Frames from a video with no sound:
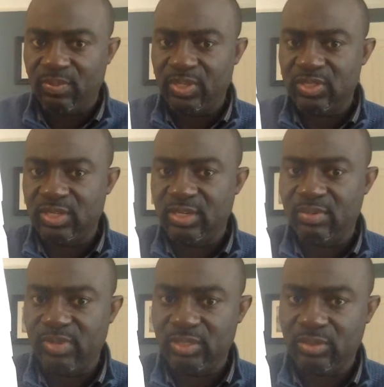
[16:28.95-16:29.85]
certain
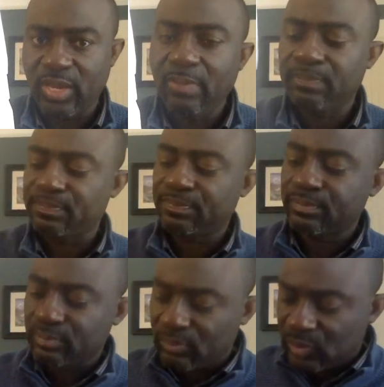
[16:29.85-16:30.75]
amount. Okay,
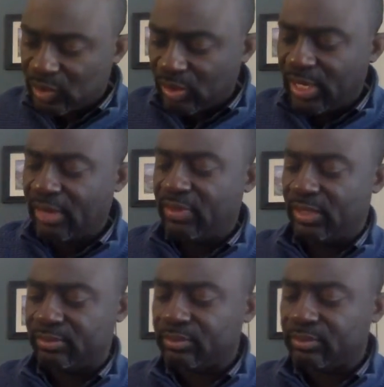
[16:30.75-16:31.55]
so you have that.